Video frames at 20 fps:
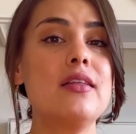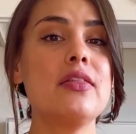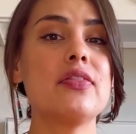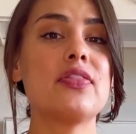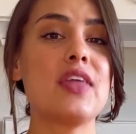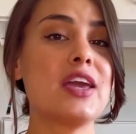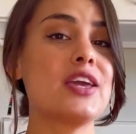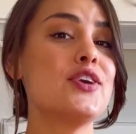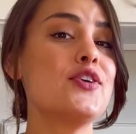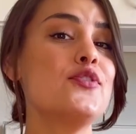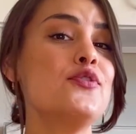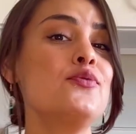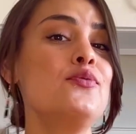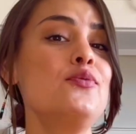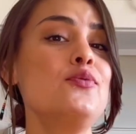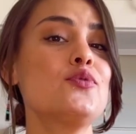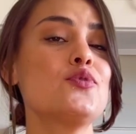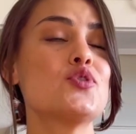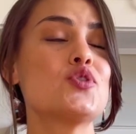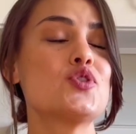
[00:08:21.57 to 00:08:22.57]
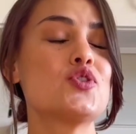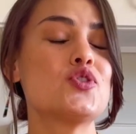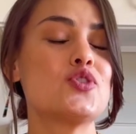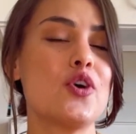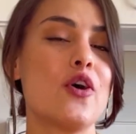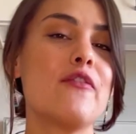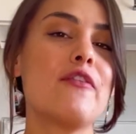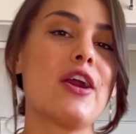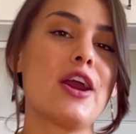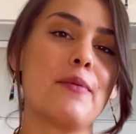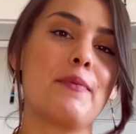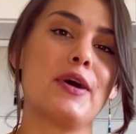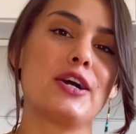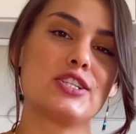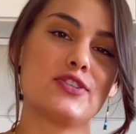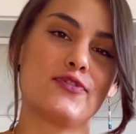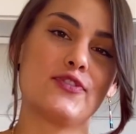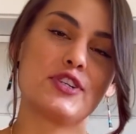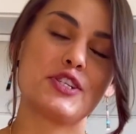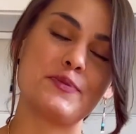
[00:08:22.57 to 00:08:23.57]
Thank you so very much
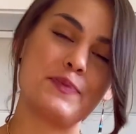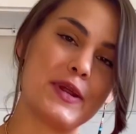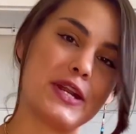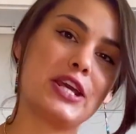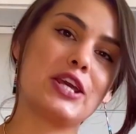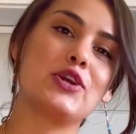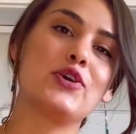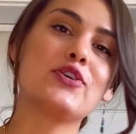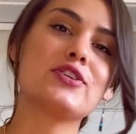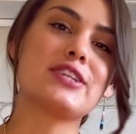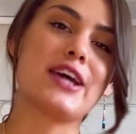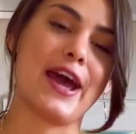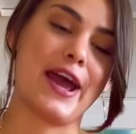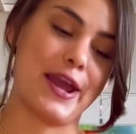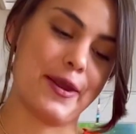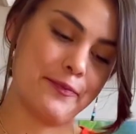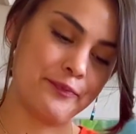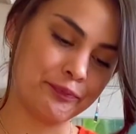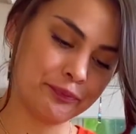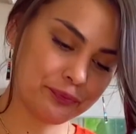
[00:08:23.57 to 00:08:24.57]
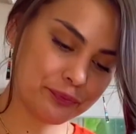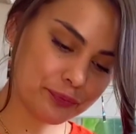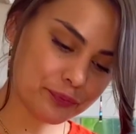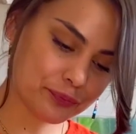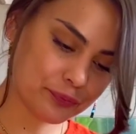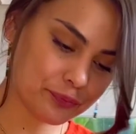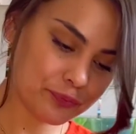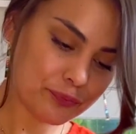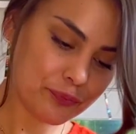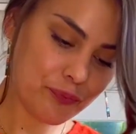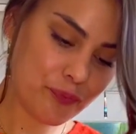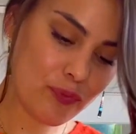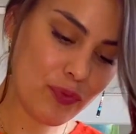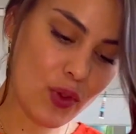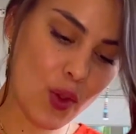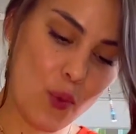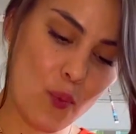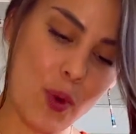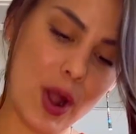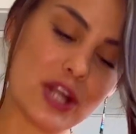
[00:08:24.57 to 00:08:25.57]
for spending your time
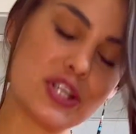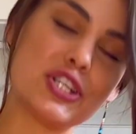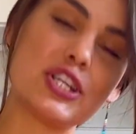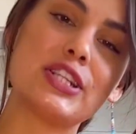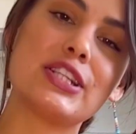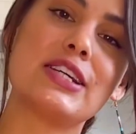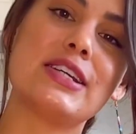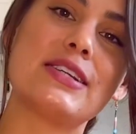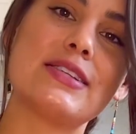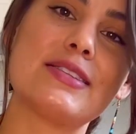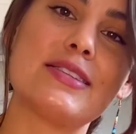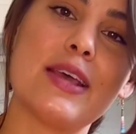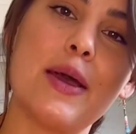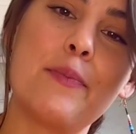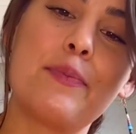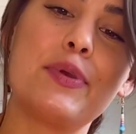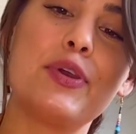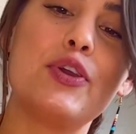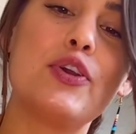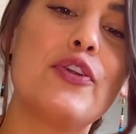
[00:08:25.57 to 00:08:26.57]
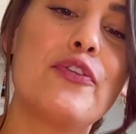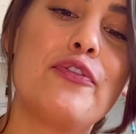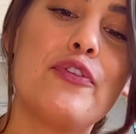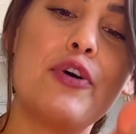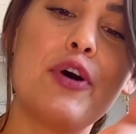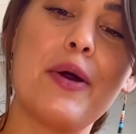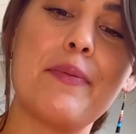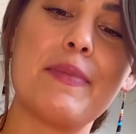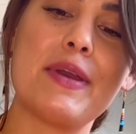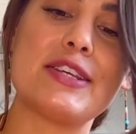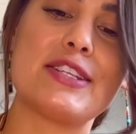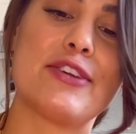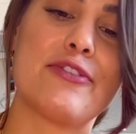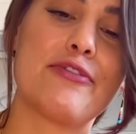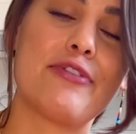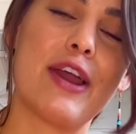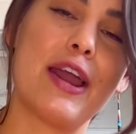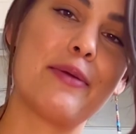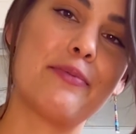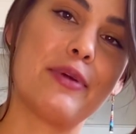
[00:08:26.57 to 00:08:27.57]
watching this beautiful, amazing
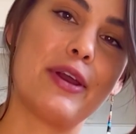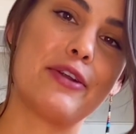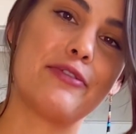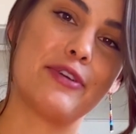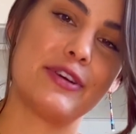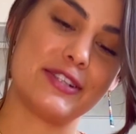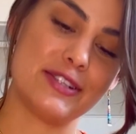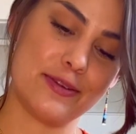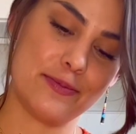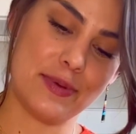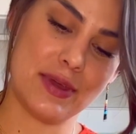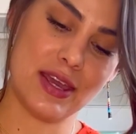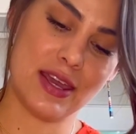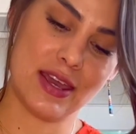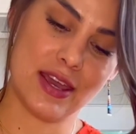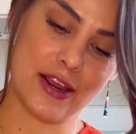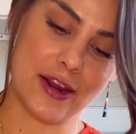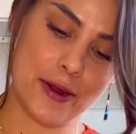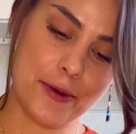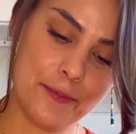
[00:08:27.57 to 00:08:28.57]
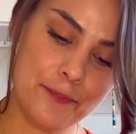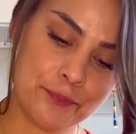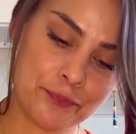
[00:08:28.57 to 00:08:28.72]
fry bread recipe here.